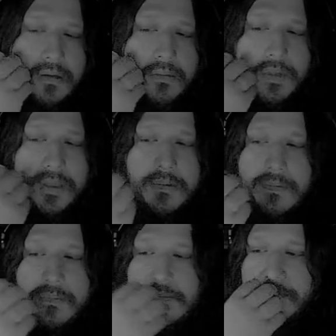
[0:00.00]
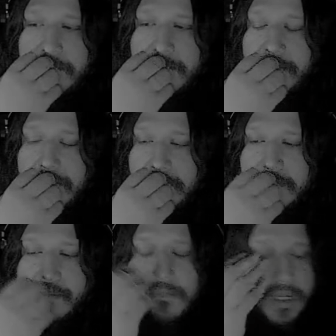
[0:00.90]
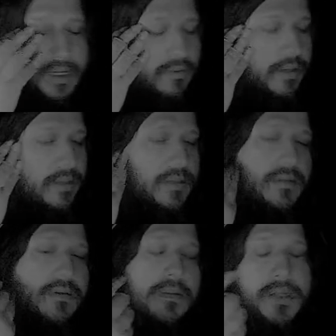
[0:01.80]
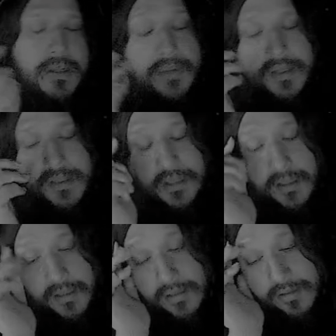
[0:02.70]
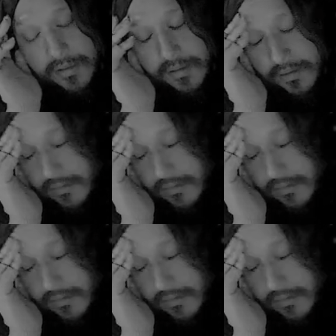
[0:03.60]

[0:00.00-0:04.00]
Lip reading: But in many ways, I mean, depends on the conditions,